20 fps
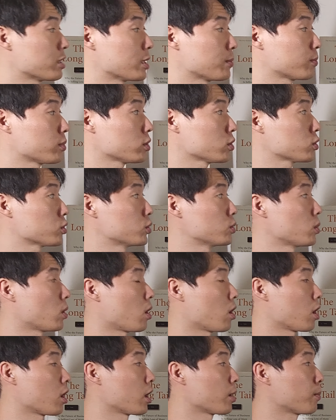people who
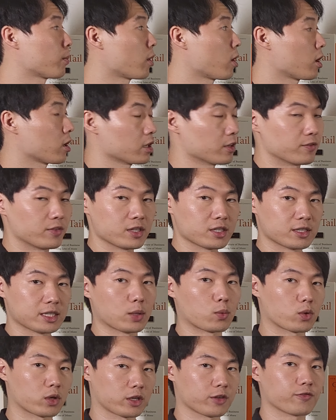are part of this
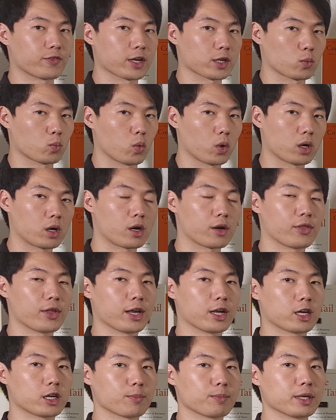network effect? What are
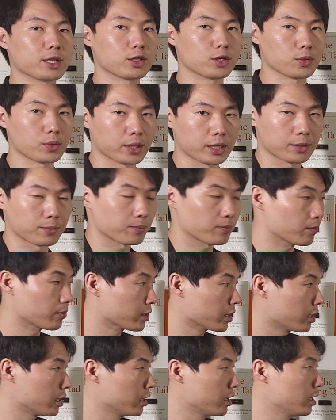they going to be doing?
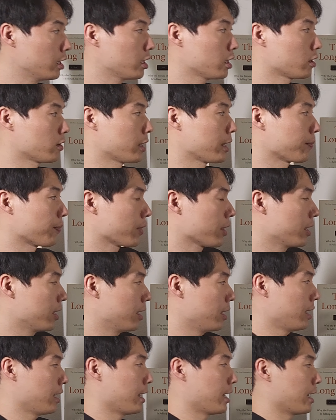All right,
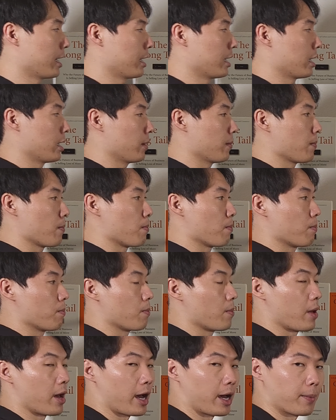and
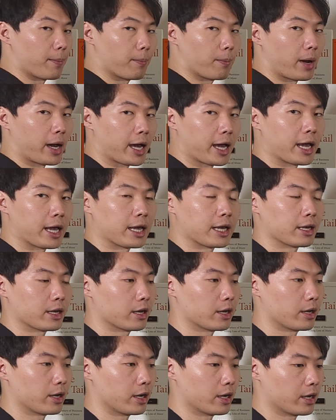my
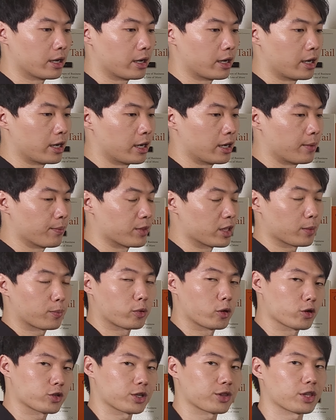the
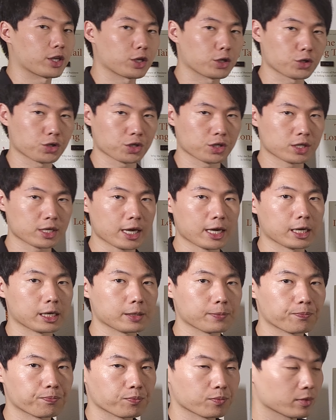approach I think you should take